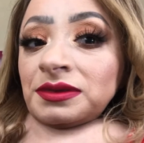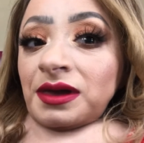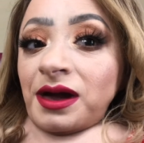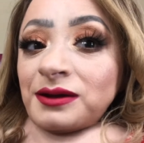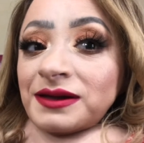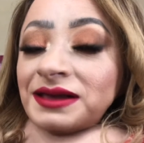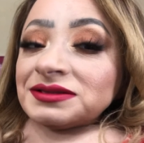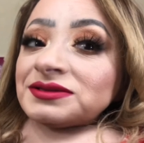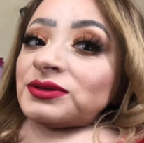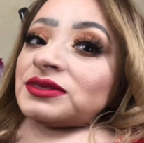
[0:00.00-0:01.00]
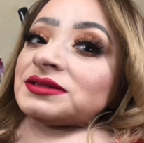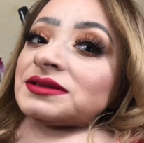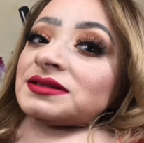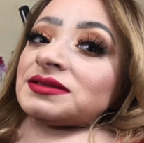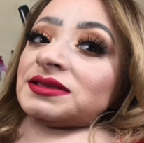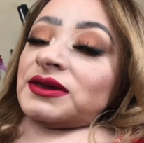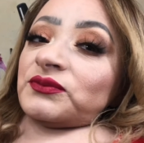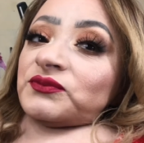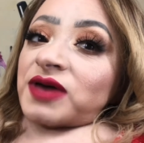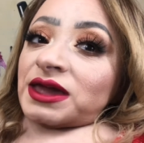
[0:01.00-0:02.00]
Alright, so this is the
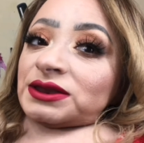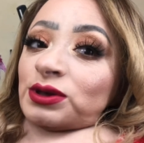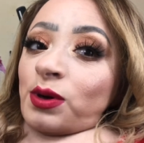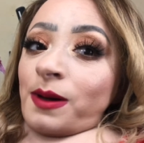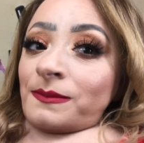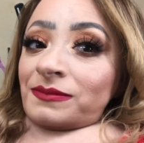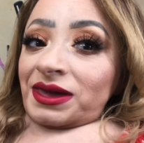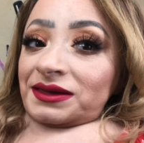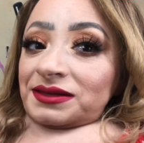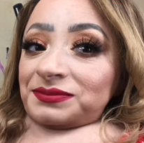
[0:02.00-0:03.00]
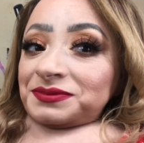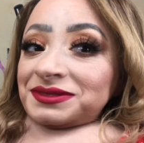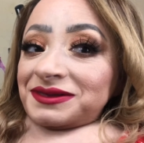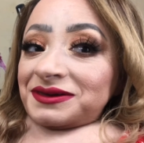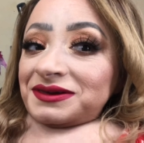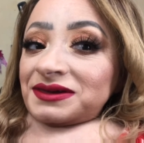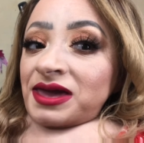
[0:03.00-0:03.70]
final makeup look.